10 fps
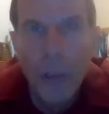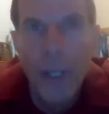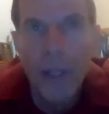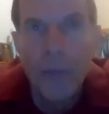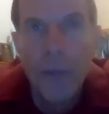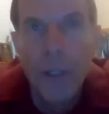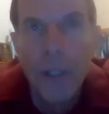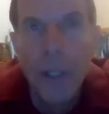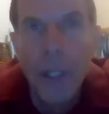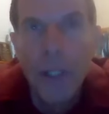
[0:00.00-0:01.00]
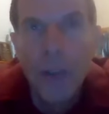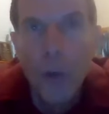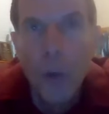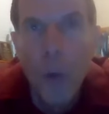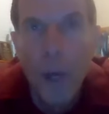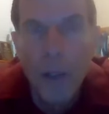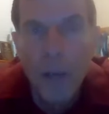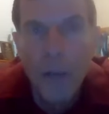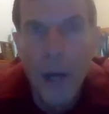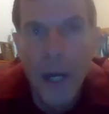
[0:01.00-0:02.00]
enough to
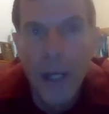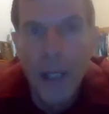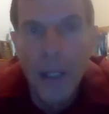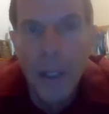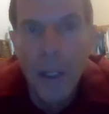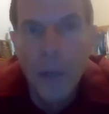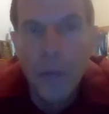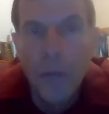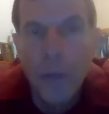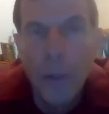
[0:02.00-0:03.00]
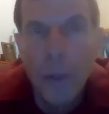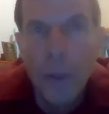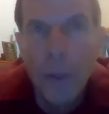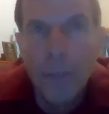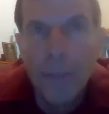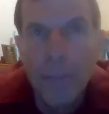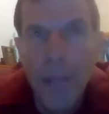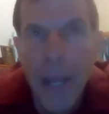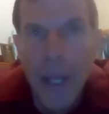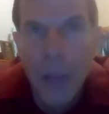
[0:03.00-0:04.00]
qualify for
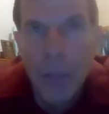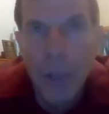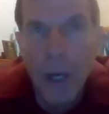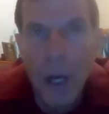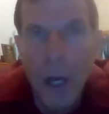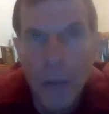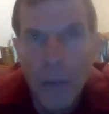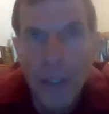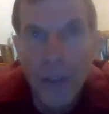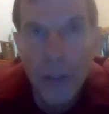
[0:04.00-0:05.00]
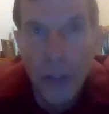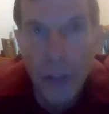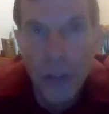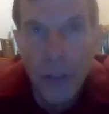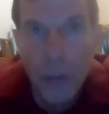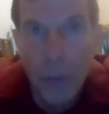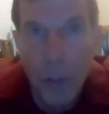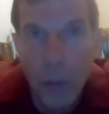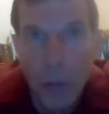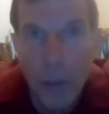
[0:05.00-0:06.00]
help under the assistance
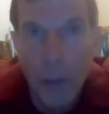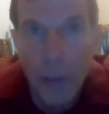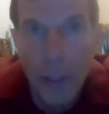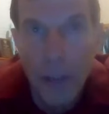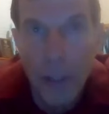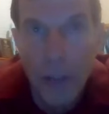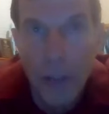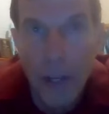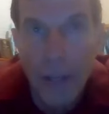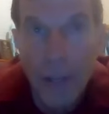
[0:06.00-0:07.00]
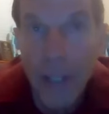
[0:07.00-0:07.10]
program, under SSI? If the